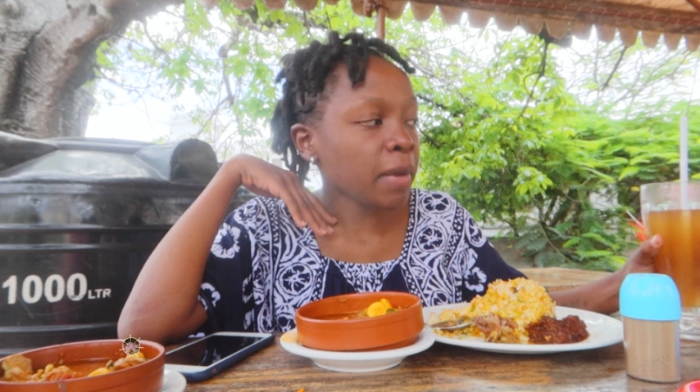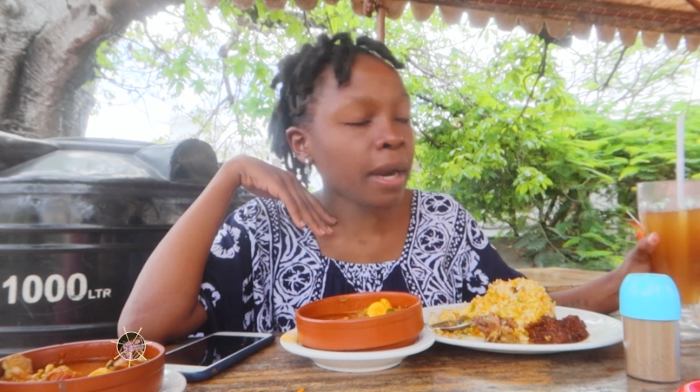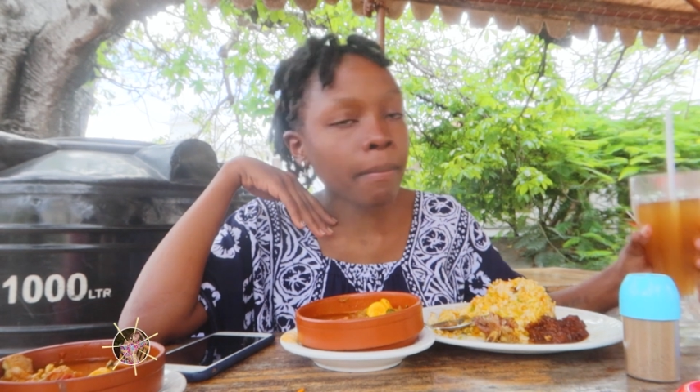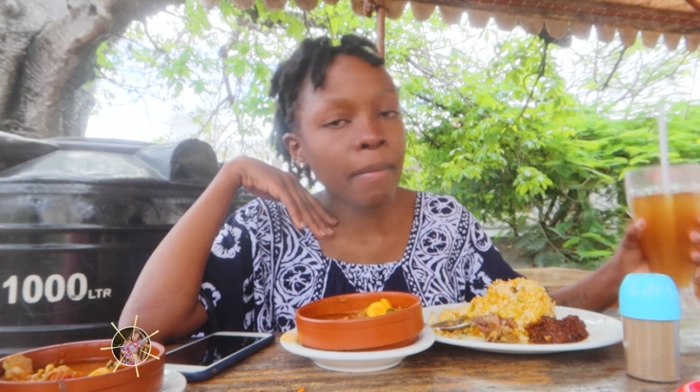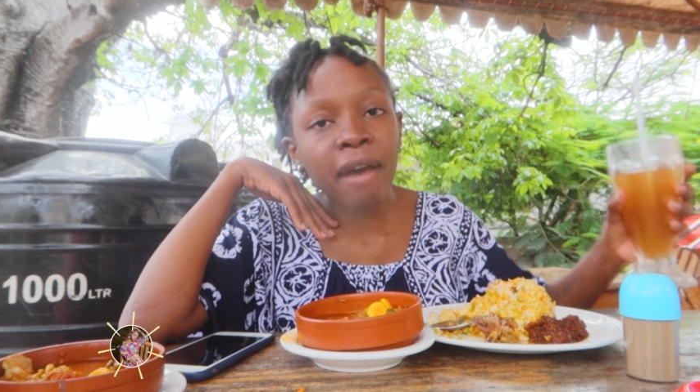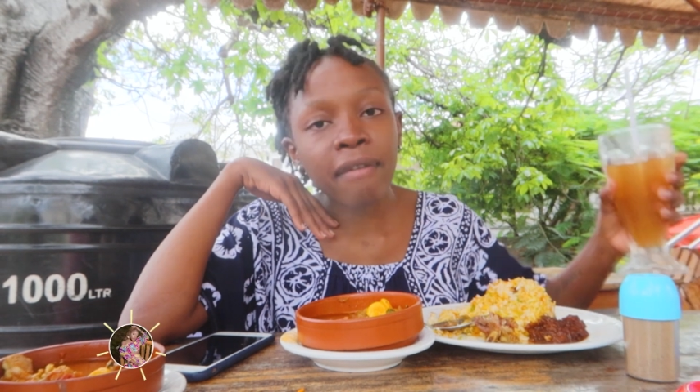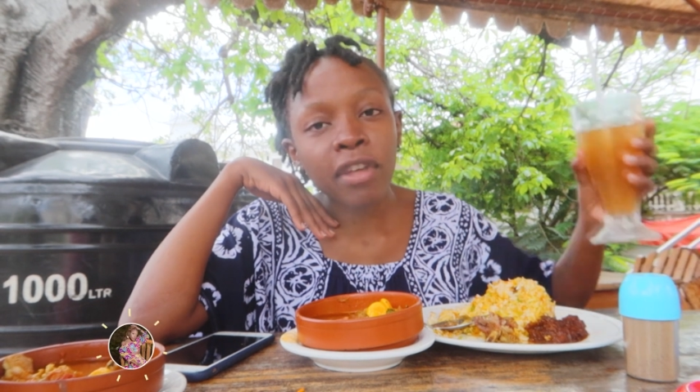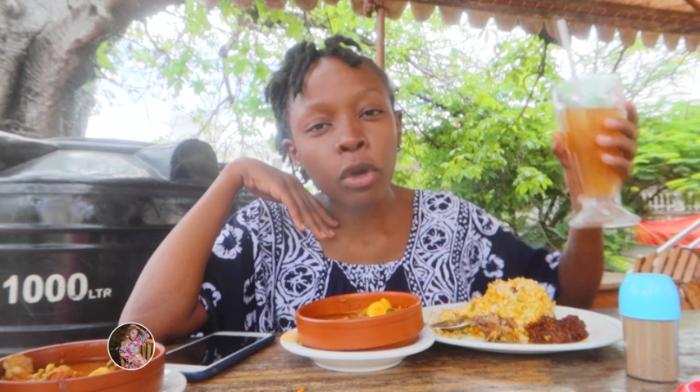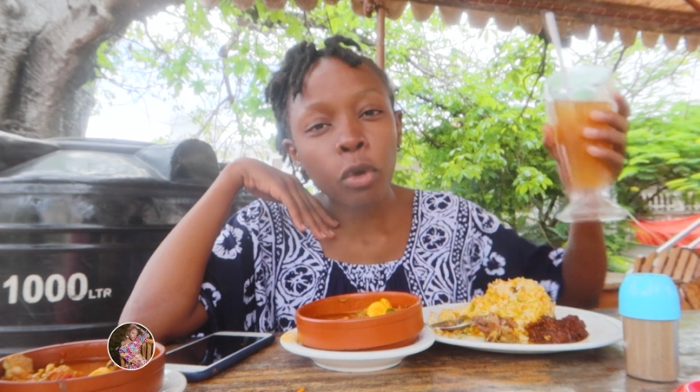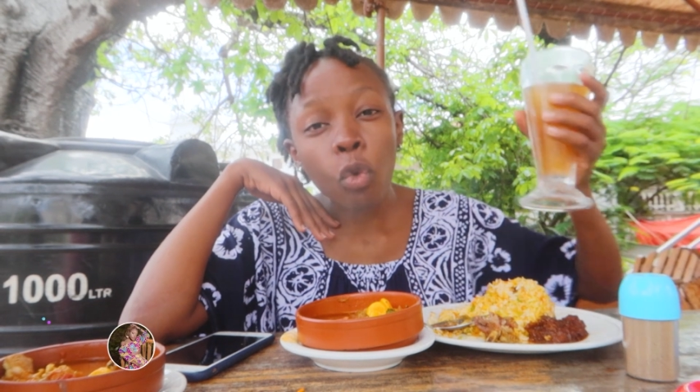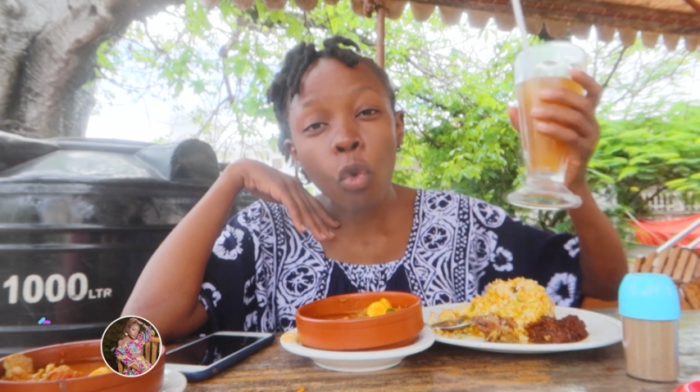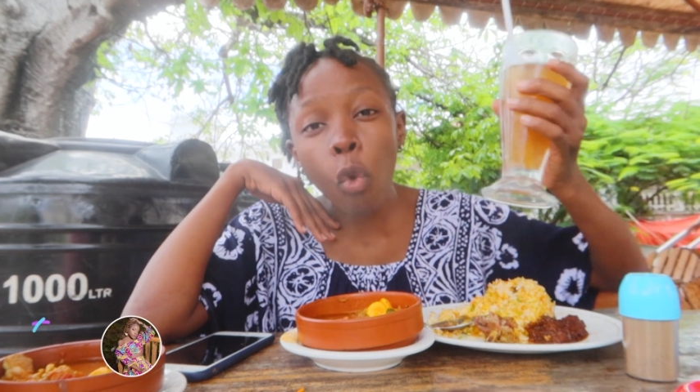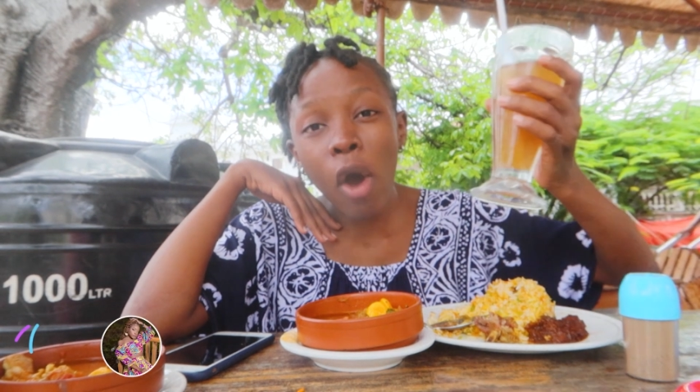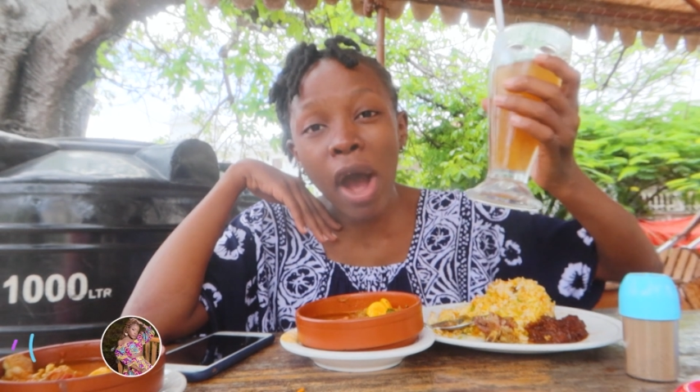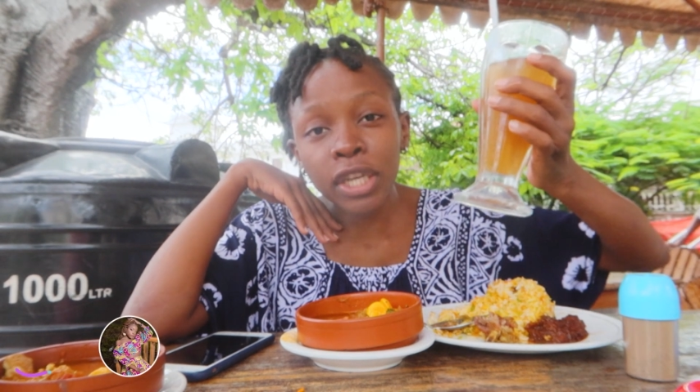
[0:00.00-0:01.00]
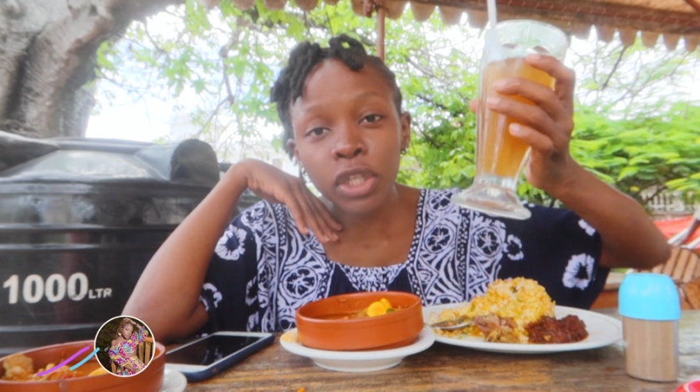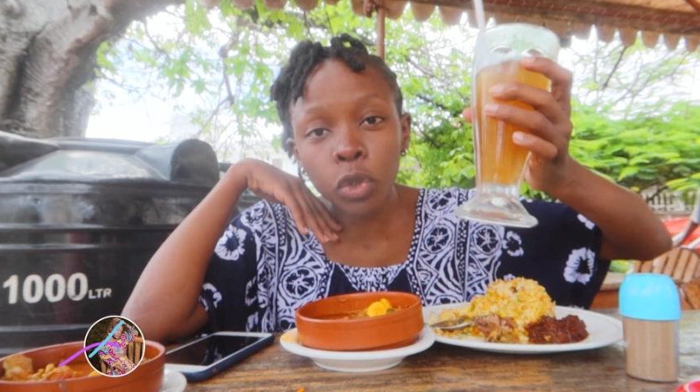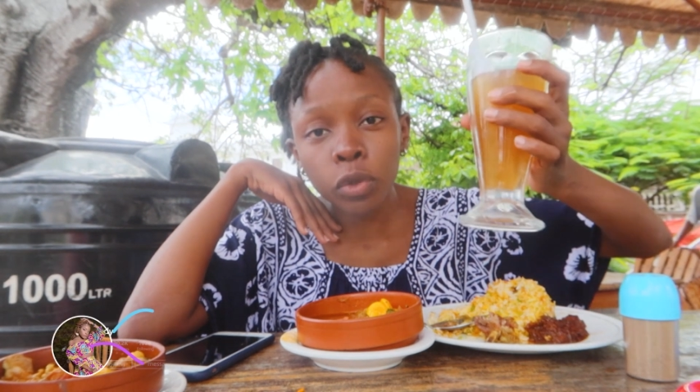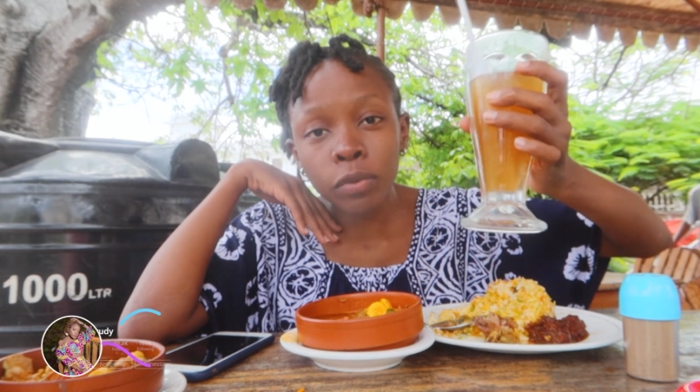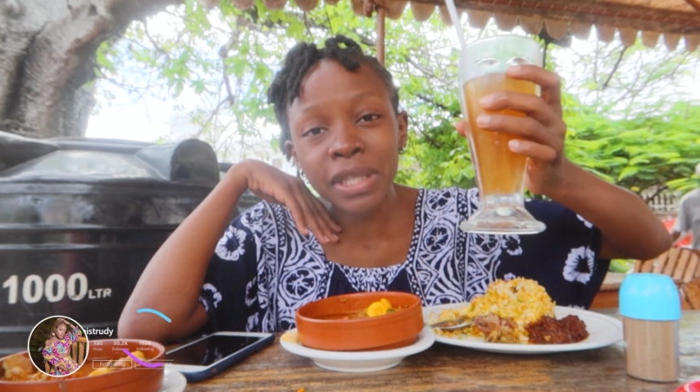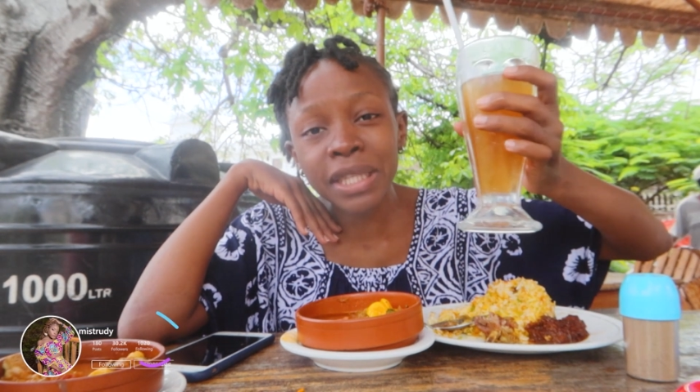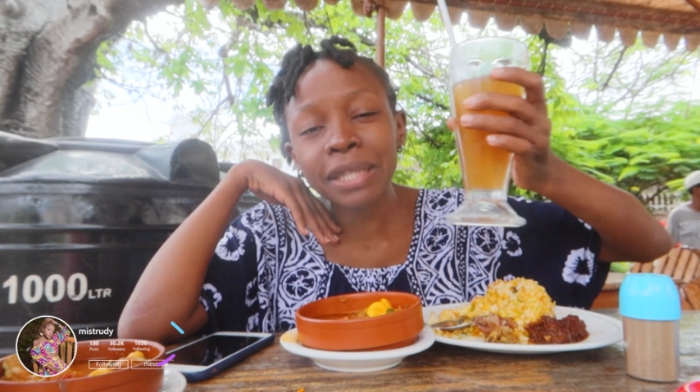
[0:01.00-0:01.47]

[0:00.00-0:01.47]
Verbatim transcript: and I'm having ukwaju.